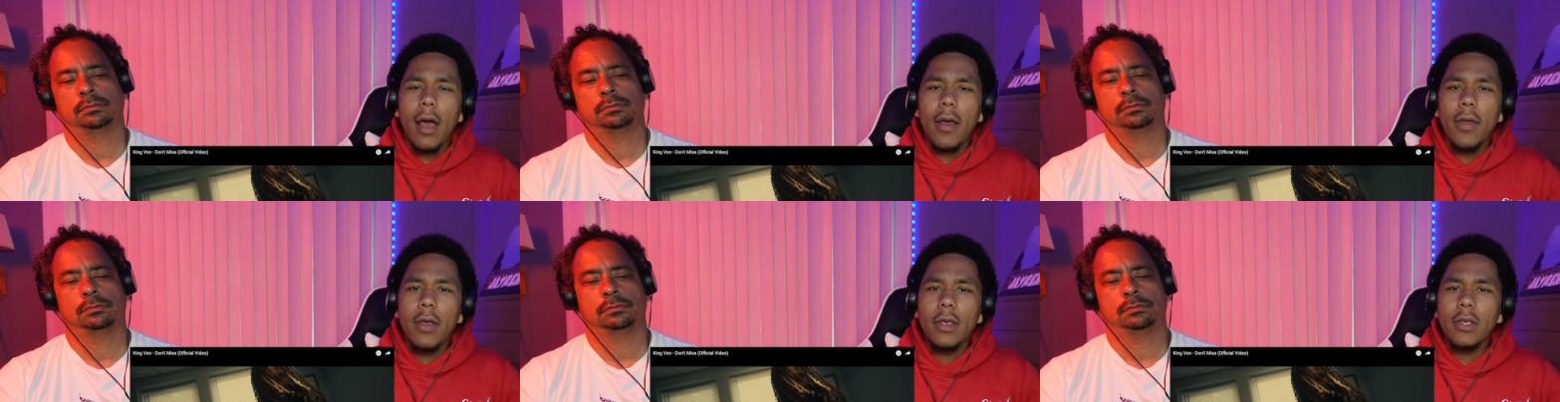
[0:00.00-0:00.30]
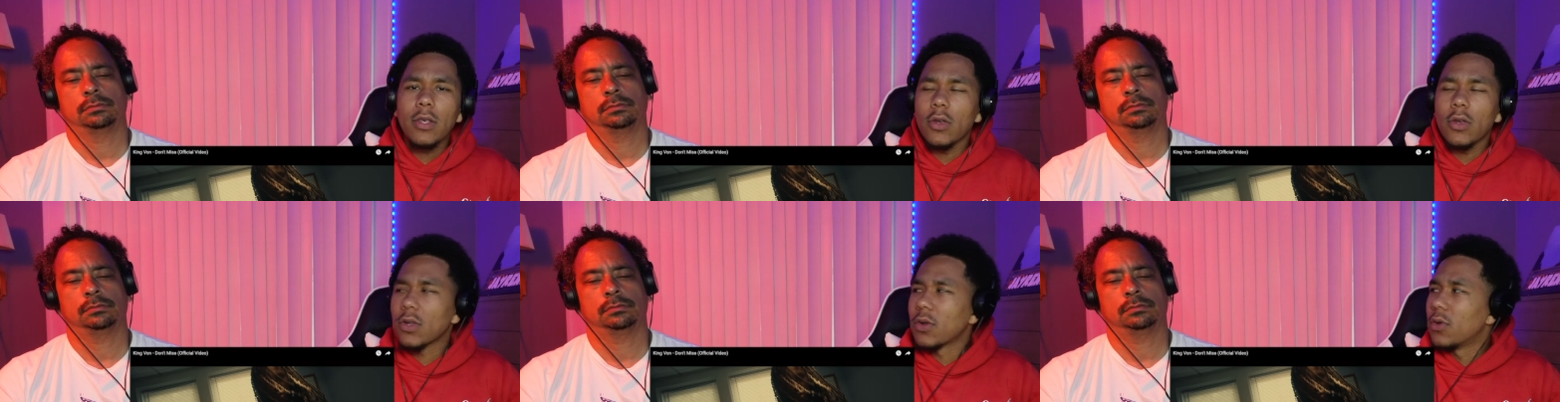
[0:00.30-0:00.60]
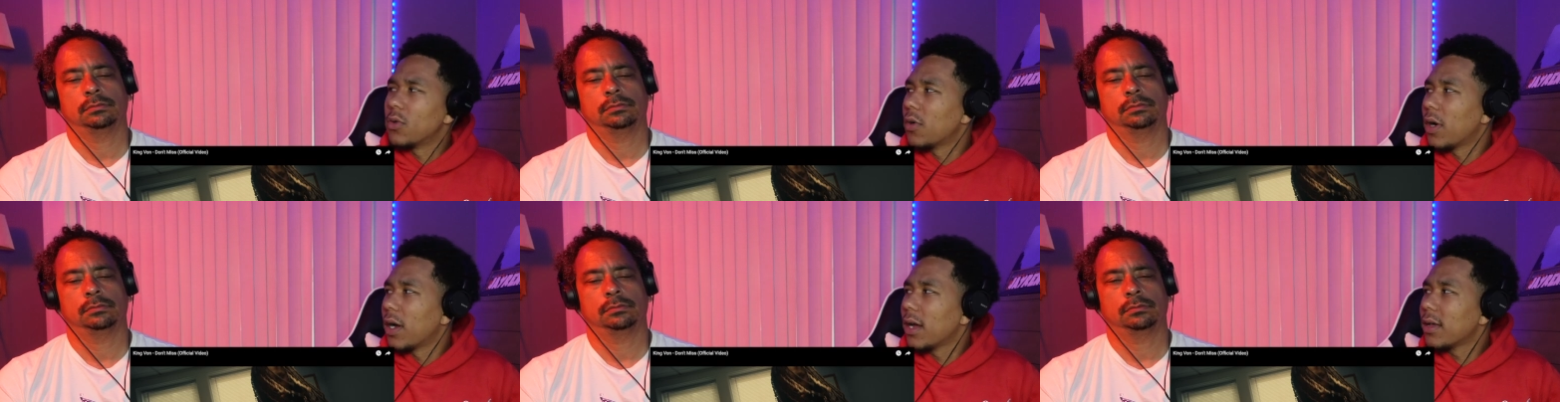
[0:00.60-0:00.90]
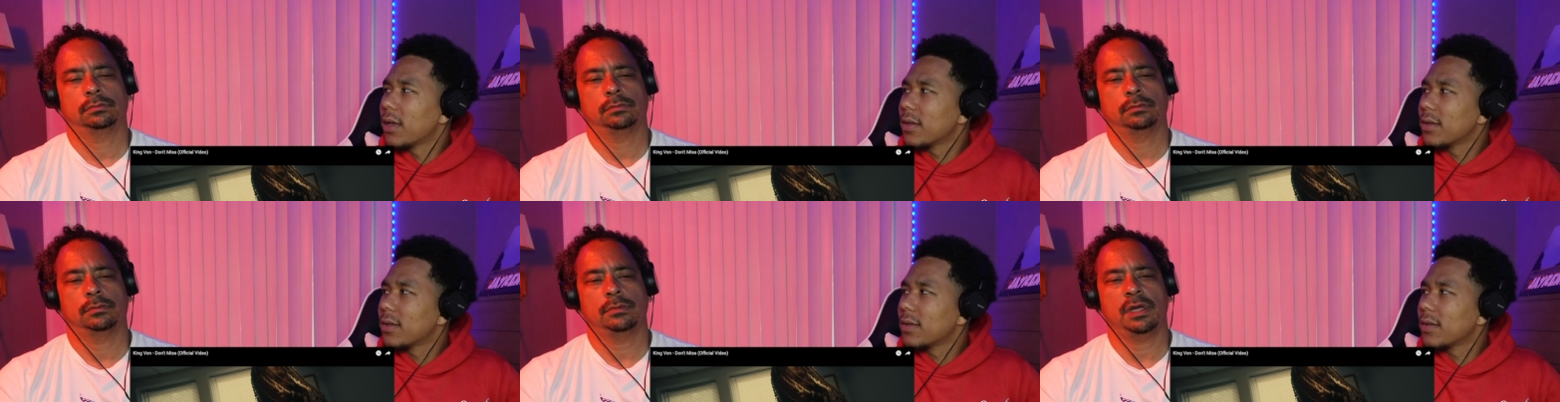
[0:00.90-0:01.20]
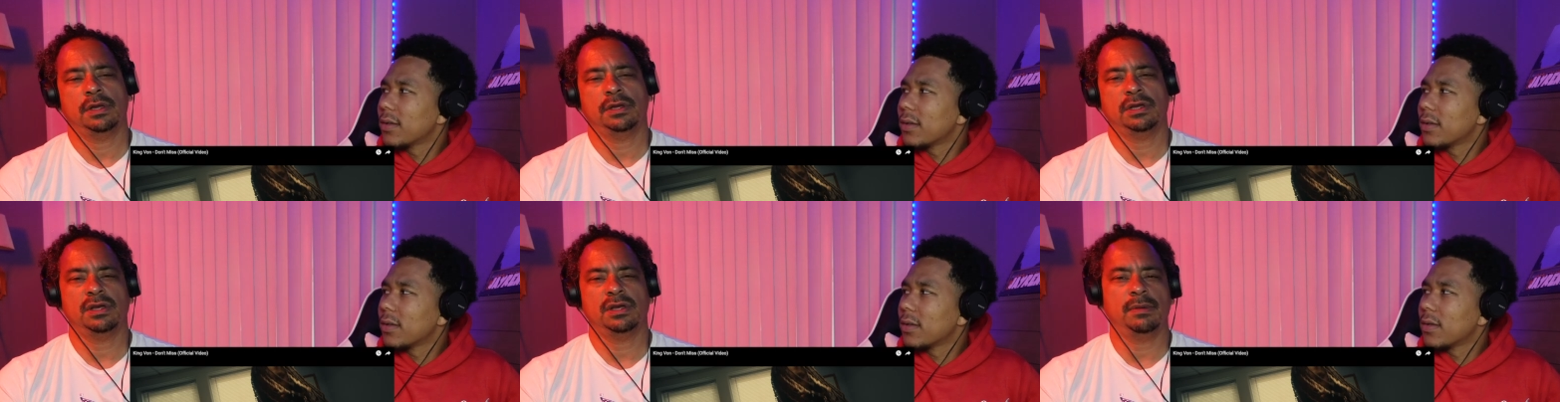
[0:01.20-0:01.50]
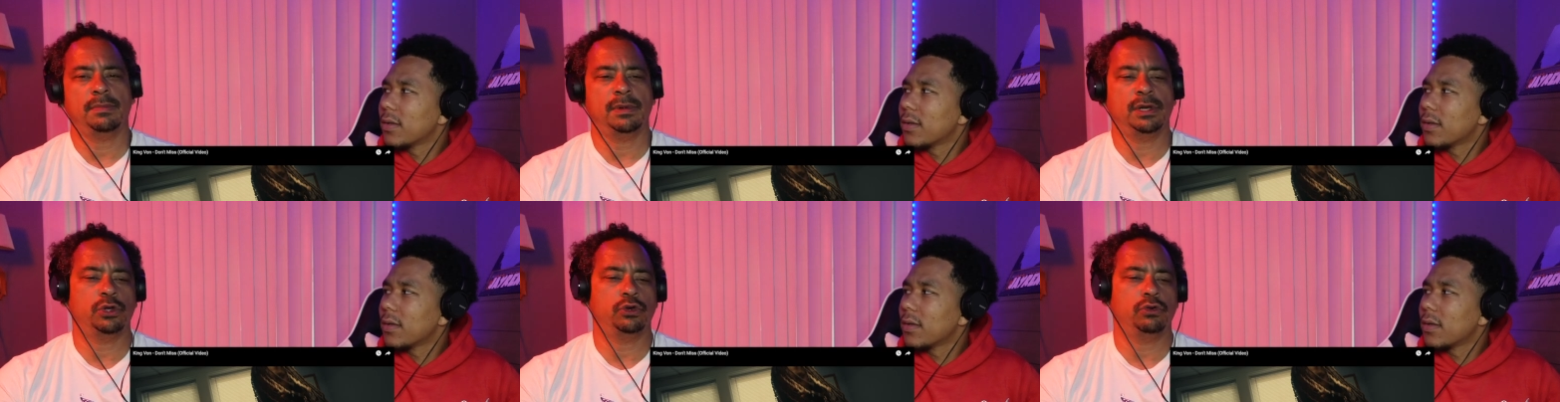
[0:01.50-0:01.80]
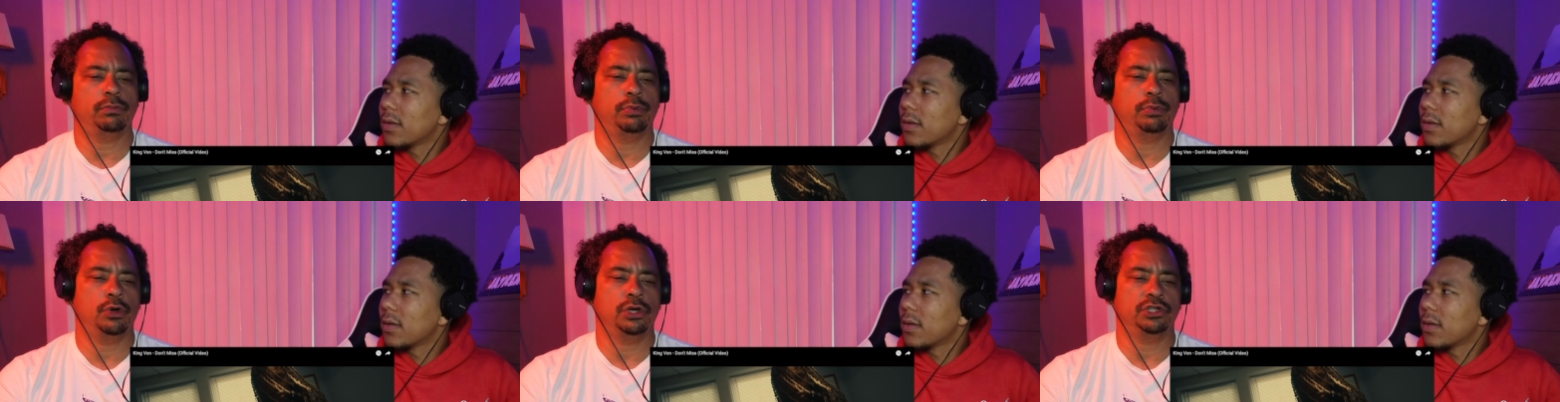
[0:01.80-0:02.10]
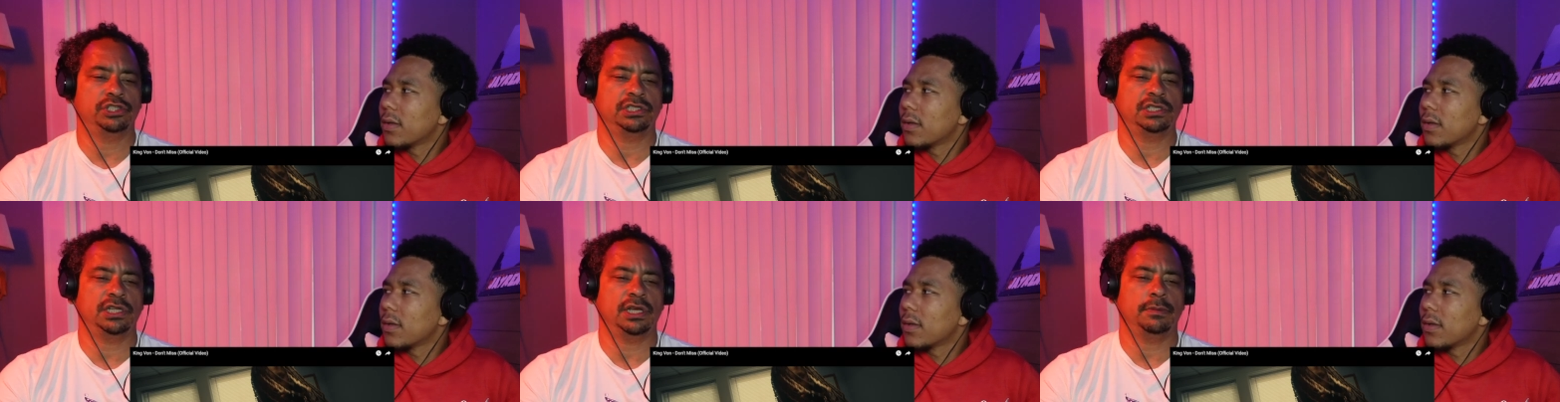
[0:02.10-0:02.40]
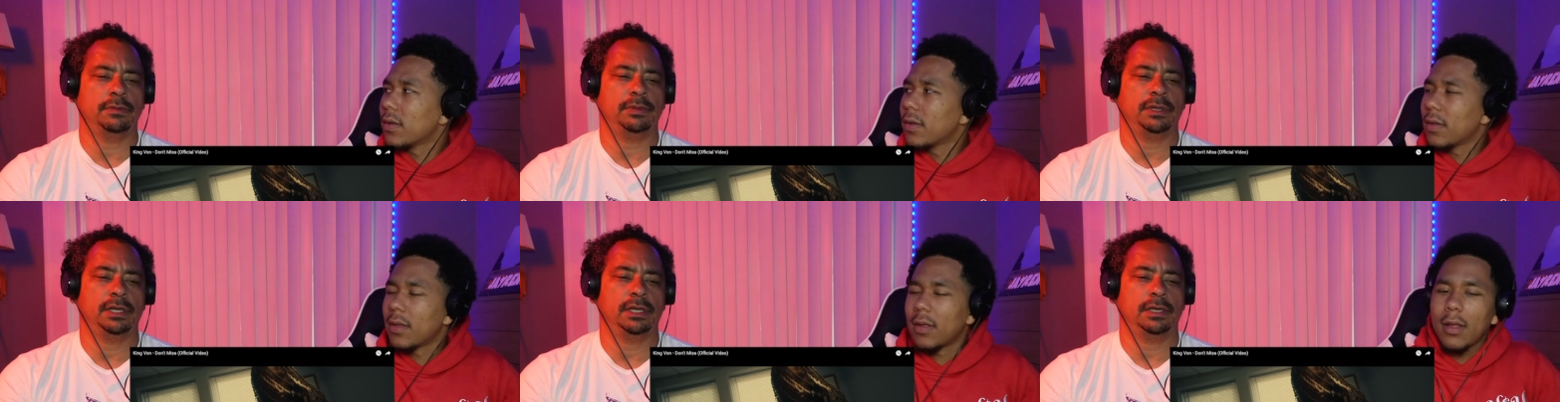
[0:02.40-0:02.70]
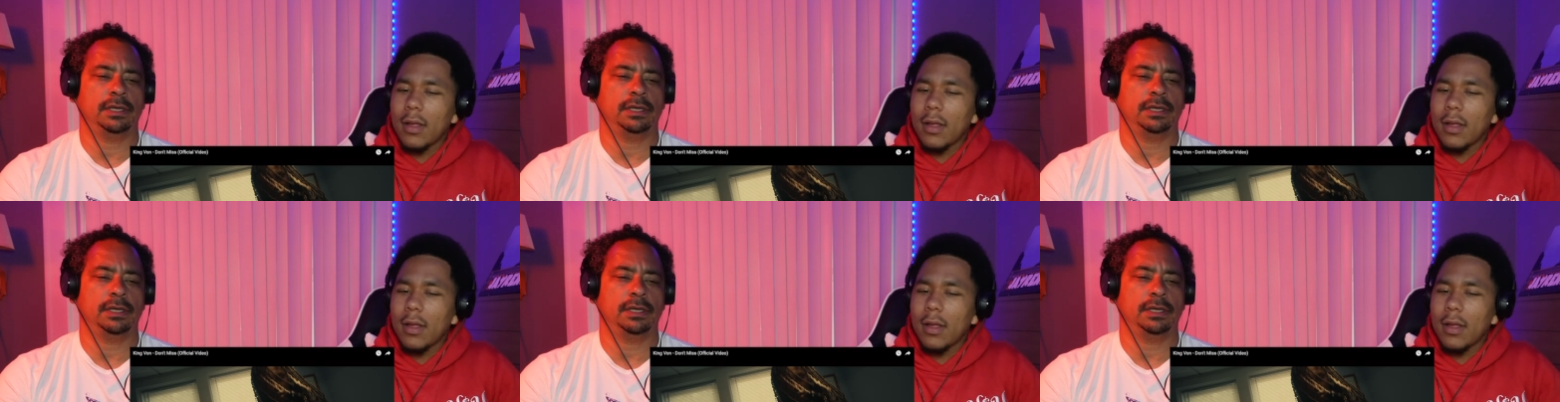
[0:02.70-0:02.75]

Speaker 1: This song's cool, right? I'm a little bored. Just let it play.